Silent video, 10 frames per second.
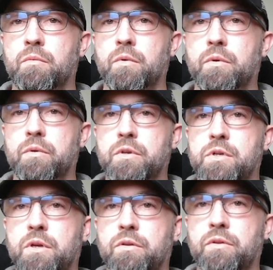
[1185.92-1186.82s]
We're going to
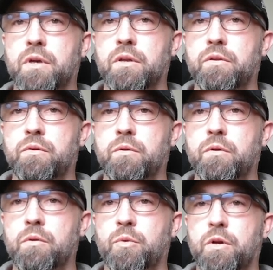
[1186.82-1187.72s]
change that to
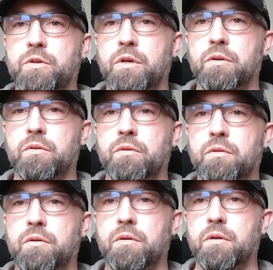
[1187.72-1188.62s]
current project.
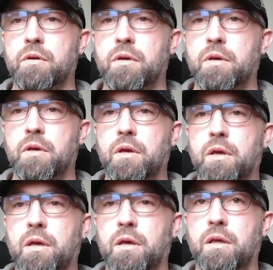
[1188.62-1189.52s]

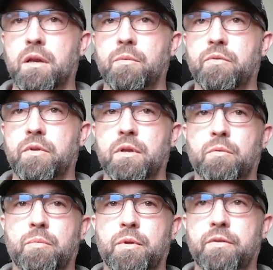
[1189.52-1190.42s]
And I'm just going to hit
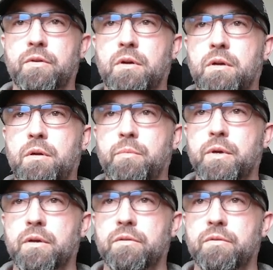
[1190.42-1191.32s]
replace all
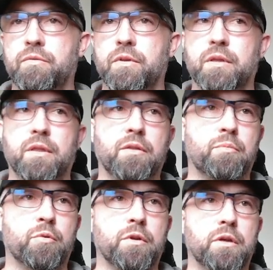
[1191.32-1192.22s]
because I feel like that's a
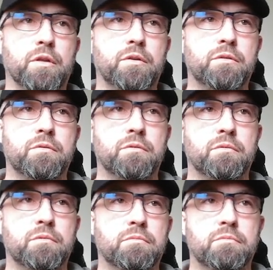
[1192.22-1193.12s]
pretty good
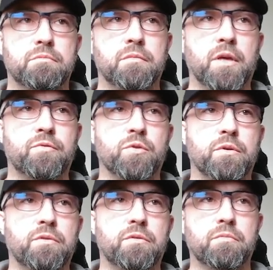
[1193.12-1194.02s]
life
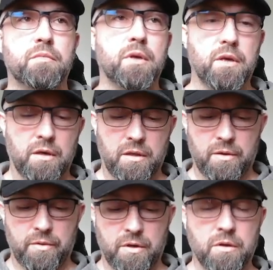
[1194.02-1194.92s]
choice.
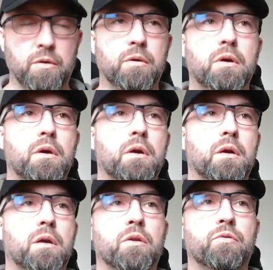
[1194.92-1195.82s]
There we go.
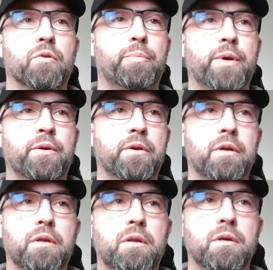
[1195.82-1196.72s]
Control
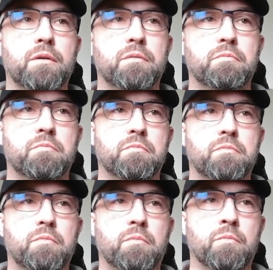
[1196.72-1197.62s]
period.
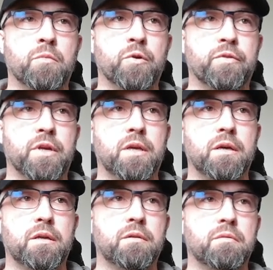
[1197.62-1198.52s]
Move it
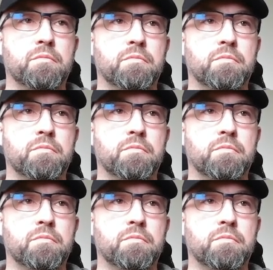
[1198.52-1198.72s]
again.